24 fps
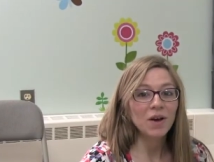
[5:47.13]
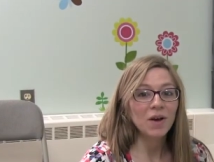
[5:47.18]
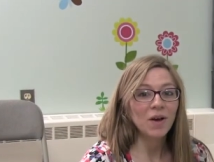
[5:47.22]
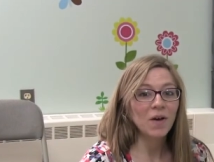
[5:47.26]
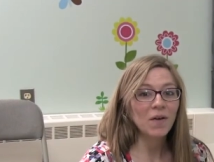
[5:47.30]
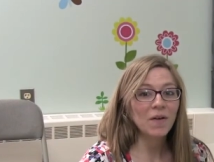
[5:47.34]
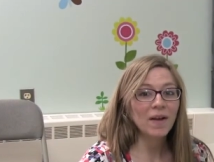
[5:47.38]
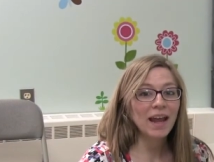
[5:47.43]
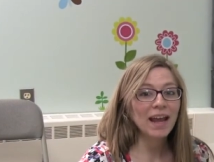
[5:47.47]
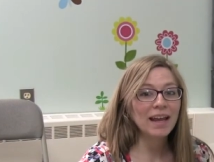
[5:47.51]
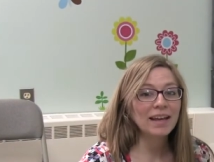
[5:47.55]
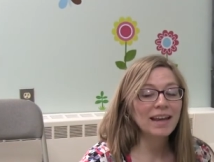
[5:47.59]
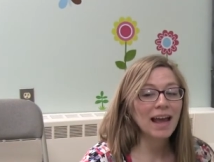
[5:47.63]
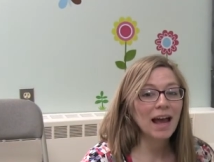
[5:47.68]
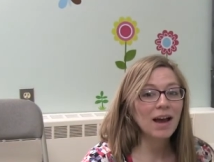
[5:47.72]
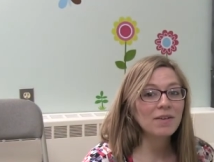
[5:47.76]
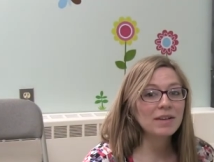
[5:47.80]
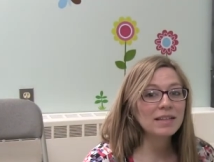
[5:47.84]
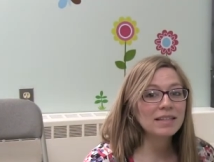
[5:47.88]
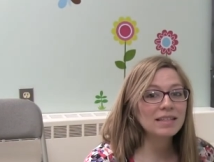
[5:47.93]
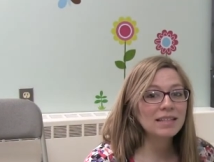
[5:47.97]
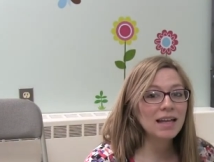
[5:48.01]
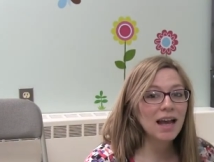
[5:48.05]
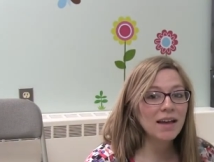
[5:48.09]
Okay, now
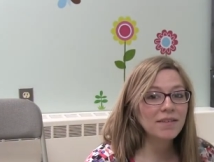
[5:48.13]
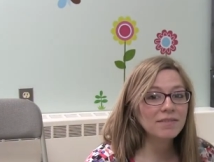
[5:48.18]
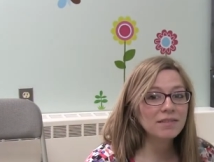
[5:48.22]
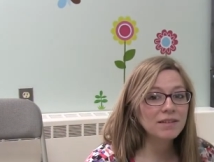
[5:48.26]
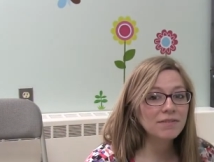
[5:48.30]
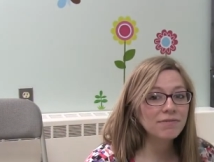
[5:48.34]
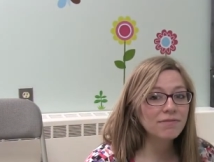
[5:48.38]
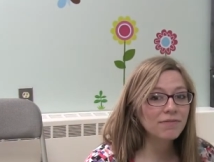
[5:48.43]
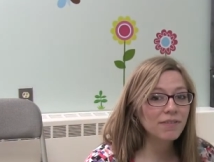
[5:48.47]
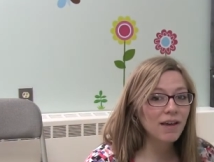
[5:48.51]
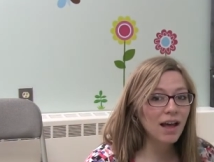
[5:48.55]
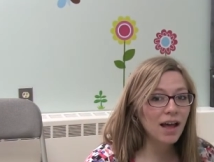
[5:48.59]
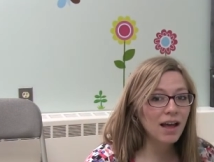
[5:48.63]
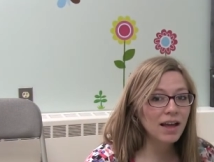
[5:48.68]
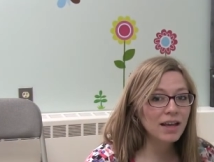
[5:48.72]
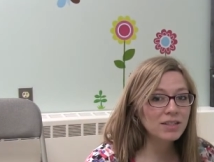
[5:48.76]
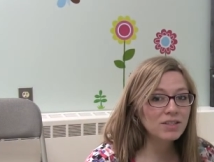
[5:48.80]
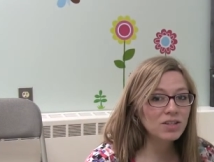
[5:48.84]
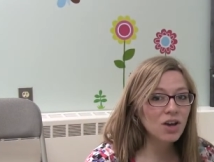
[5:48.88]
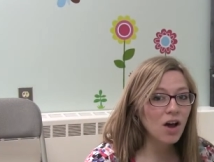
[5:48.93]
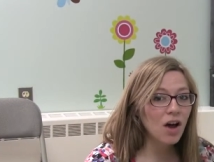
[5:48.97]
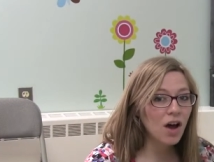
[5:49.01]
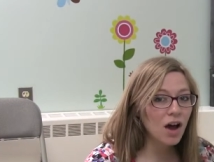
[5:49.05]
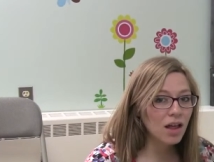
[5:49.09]
it's time to
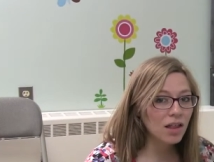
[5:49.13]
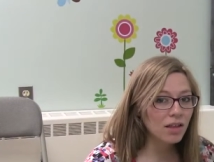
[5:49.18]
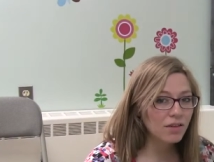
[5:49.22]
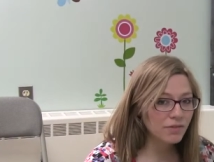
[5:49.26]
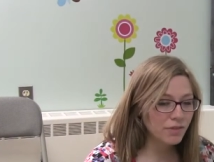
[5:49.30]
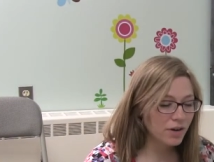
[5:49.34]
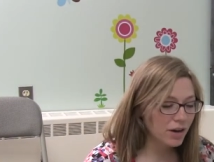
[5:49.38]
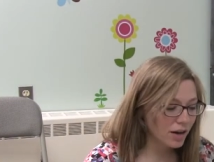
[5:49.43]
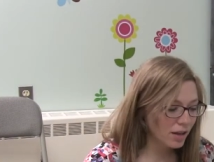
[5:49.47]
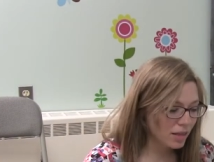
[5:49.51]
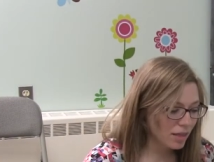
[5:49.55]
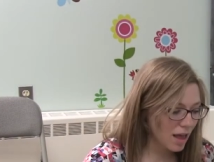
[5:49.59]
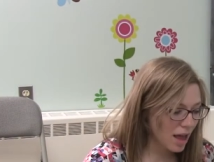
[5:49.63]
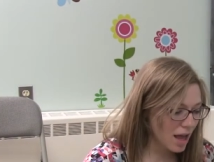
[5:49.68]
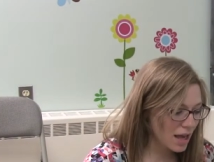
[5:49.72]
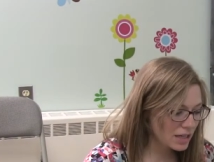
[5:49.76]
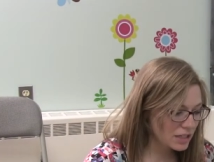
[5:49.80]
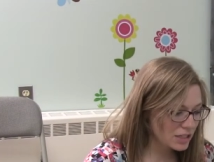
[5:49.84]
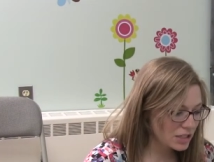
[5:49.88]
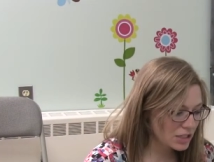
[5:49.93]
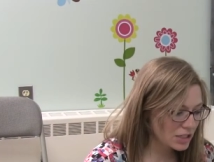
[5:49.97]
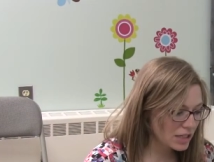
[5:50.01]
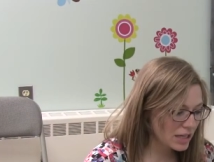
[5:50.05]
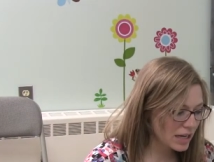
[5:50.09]
find all of our
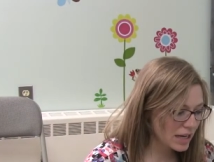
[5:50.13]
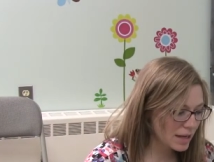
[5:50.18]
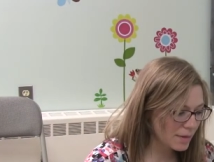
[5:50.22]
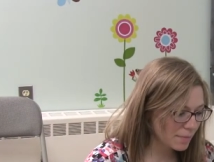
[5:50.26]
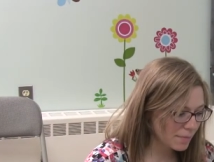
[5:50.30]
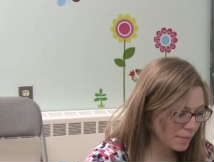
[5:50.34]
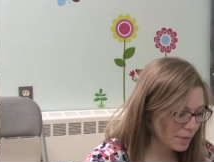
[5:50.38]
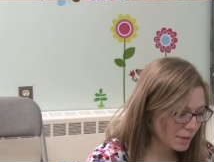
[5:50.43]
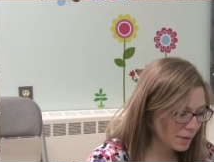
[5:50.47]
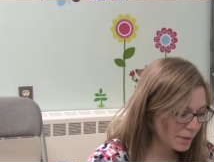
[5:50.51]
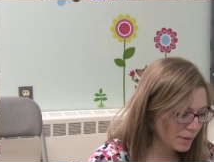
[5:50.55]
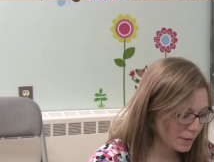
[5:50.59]
lost sheep.